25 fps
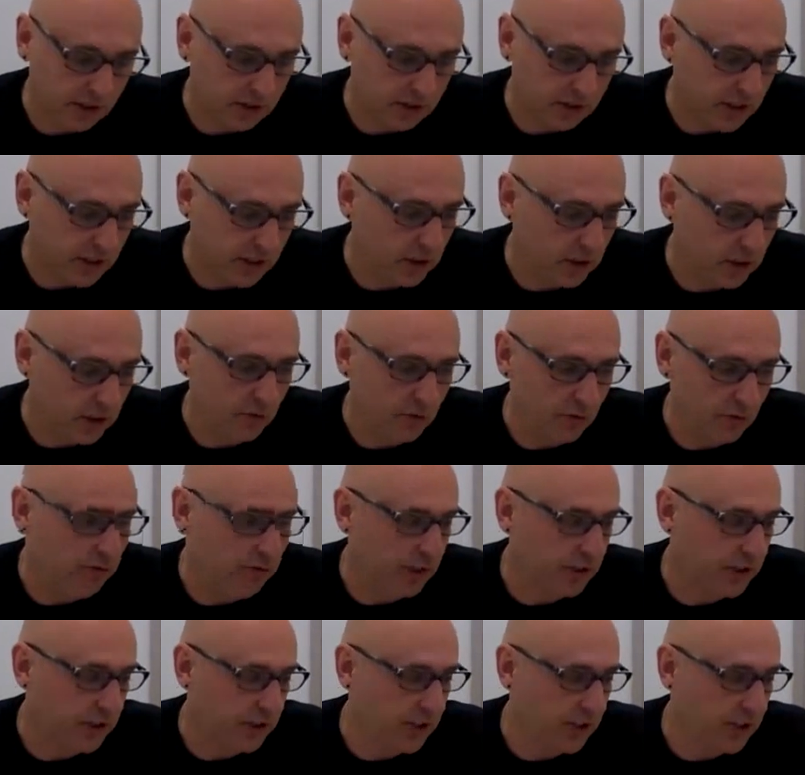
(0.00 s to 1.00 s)
Containers are a
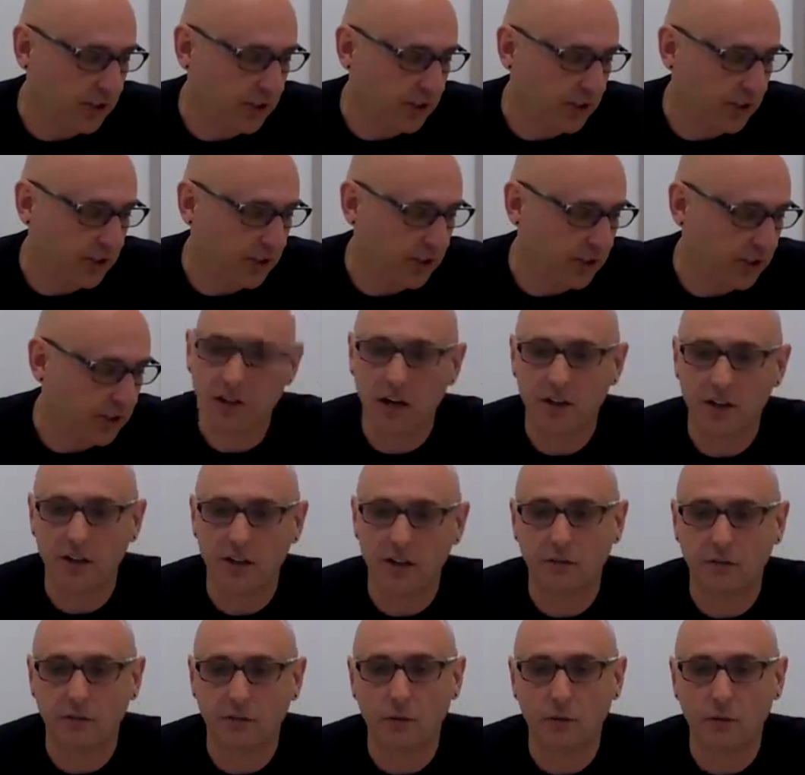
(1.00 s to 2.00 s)
very exciting thing. I
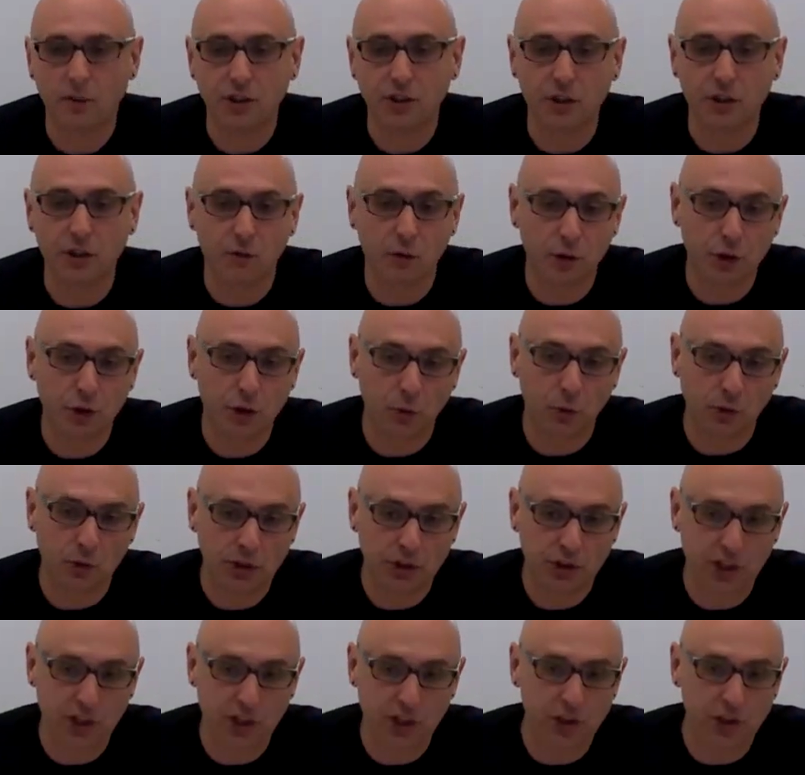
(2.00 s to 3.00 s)
think for
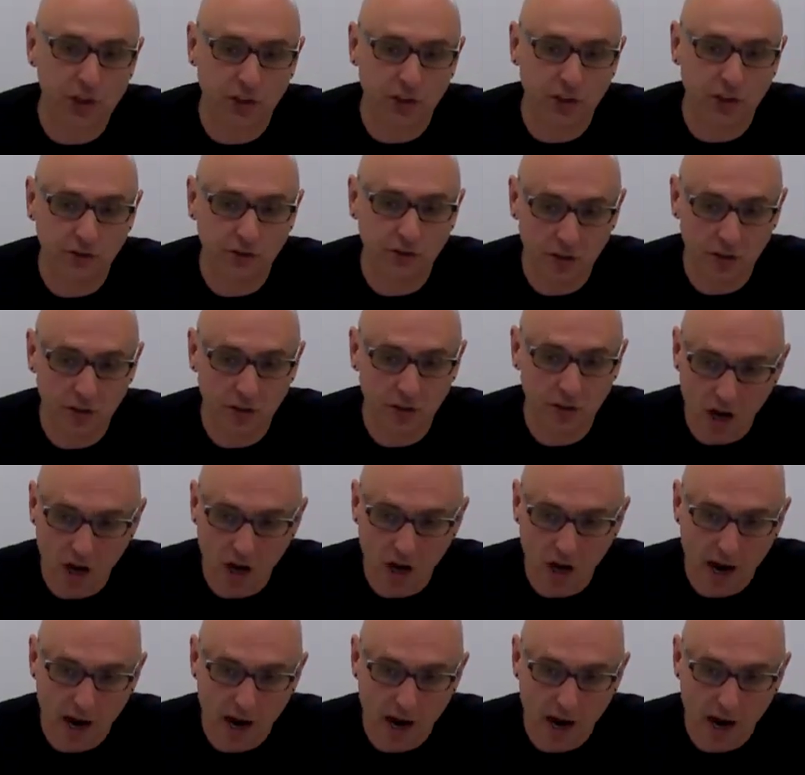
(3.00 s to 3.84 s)
devirtualization